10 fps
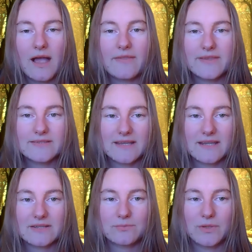And this
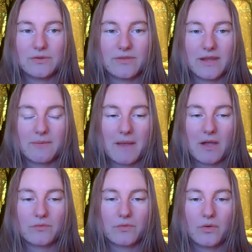is when you think
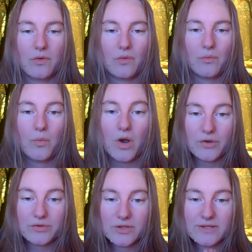about what
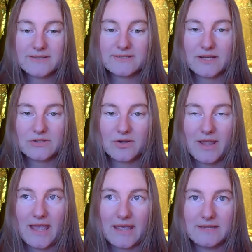goes on inside your
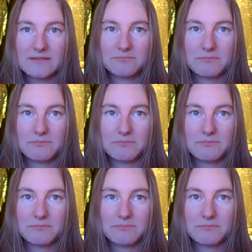head.